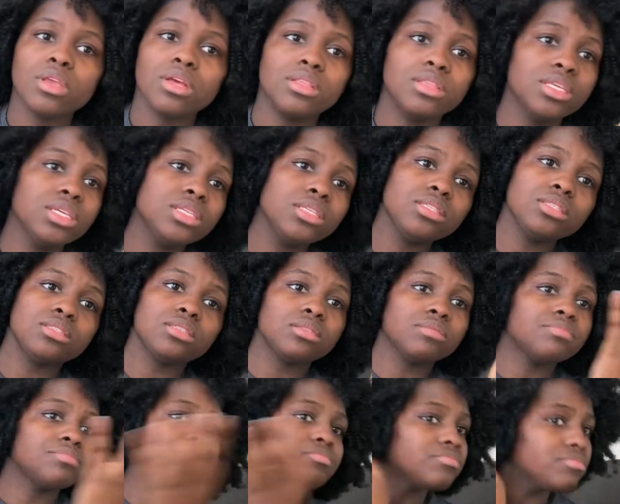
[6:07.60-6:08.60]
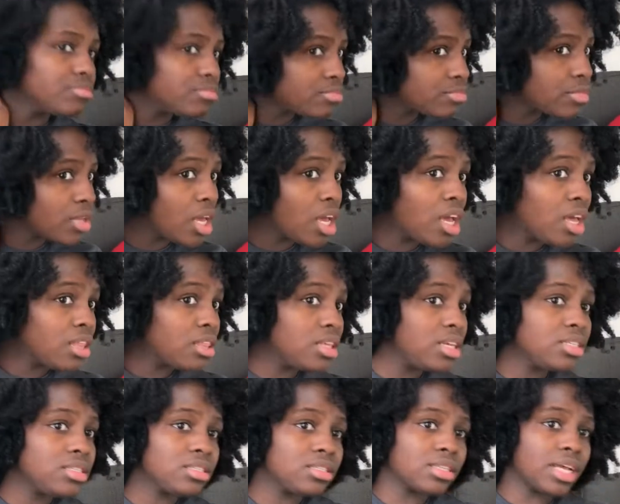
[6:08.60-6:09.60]
this
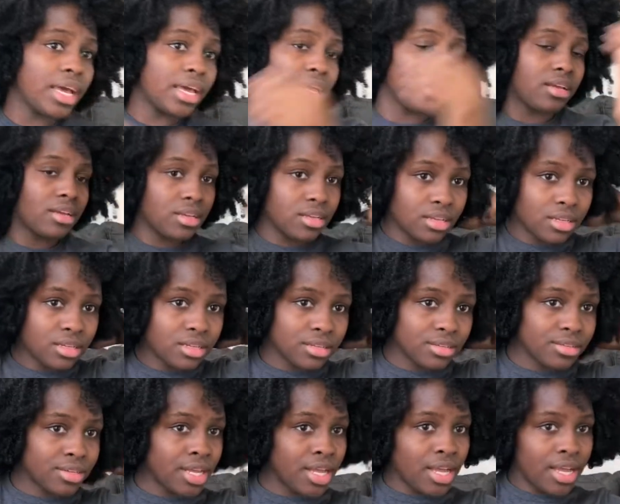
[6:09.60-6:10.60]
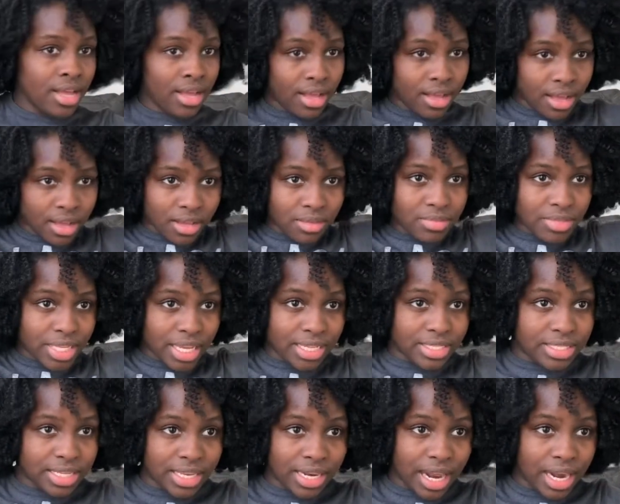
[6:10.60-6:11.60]
is like, I'm gonna
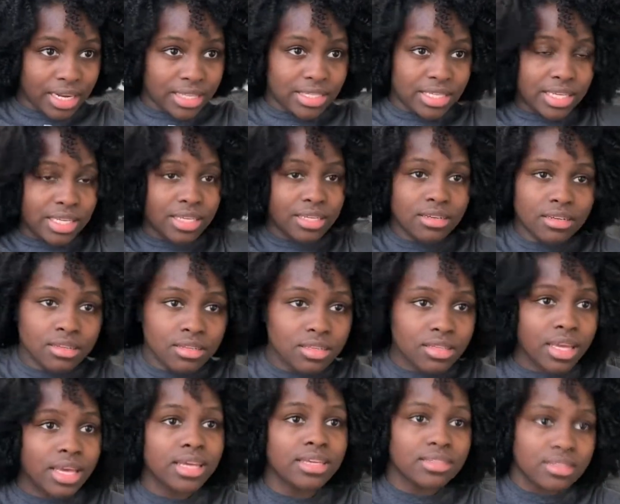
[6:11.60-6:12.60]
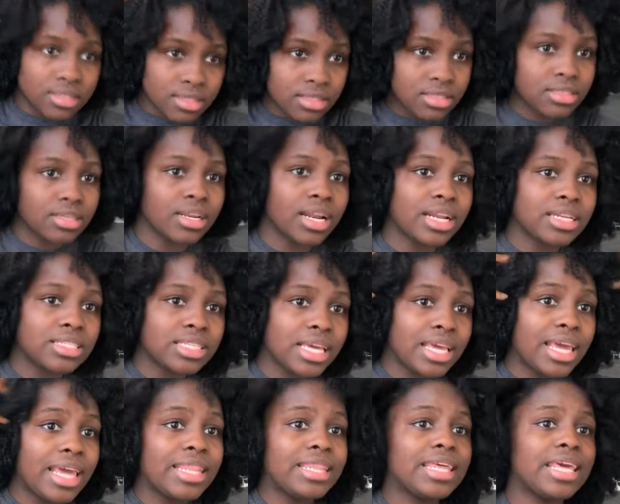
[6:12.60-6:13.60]
say 10 out of 10. Yes, 10 out of 10.
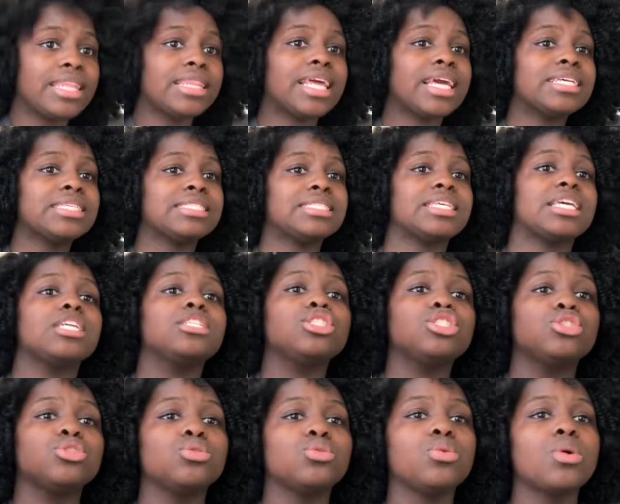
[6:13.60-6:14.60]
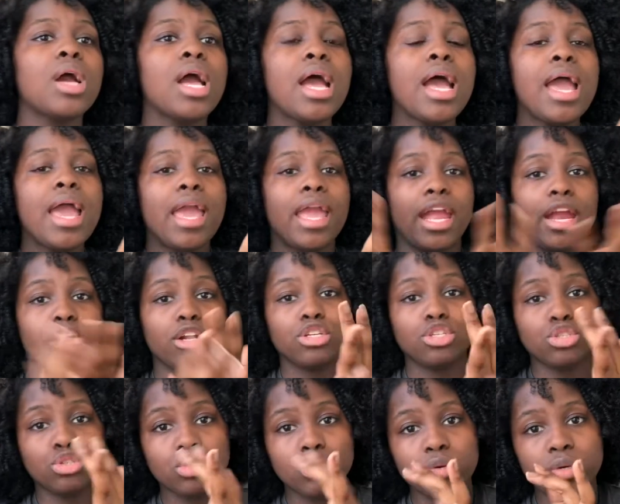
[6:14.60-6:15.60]
And then they send you hair
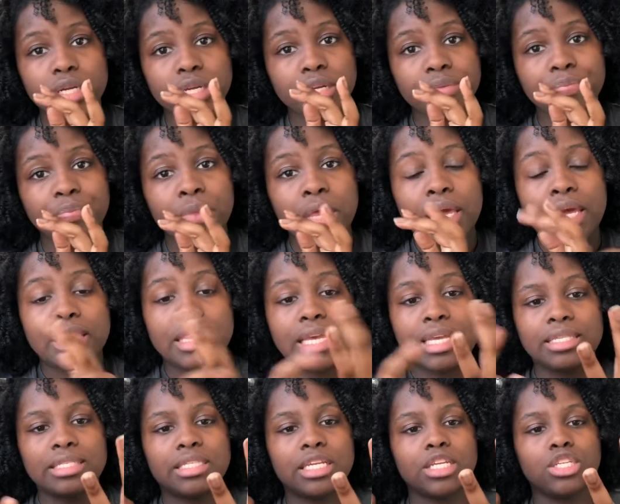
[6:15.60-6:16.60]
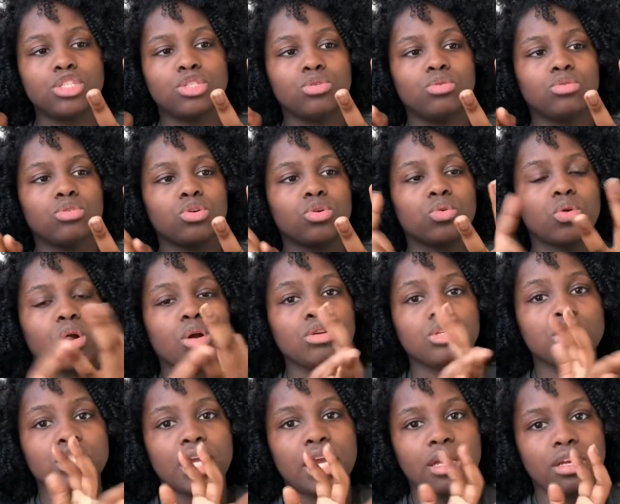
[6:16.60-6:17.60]
jewelry. They send you the
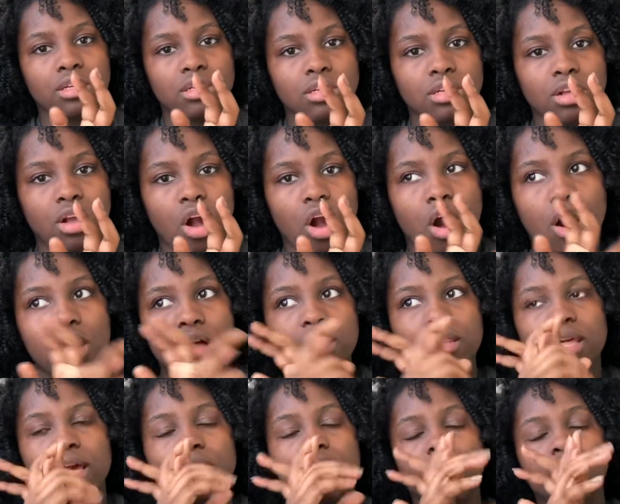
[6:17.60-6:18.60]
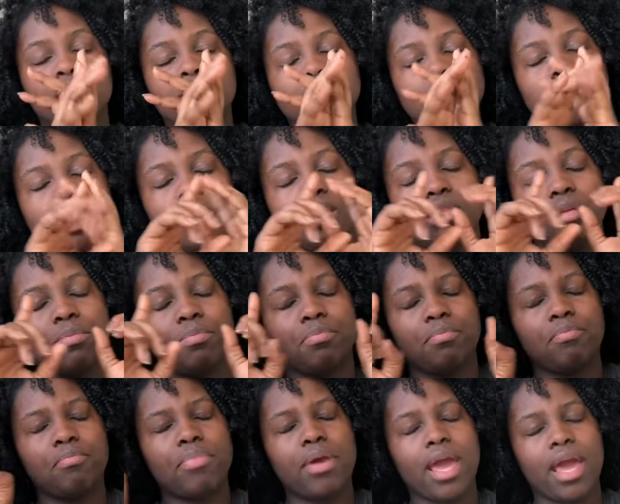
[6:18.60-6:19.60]
crochet hook. All of that comes in the
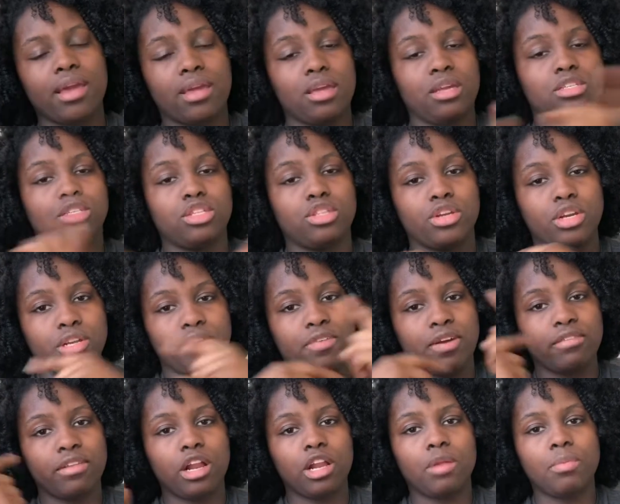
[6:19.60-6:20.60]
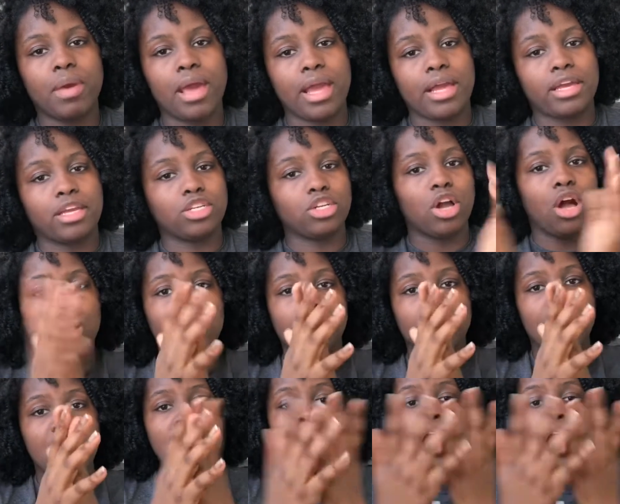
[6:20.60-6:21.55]
package, the $35 package, all of that.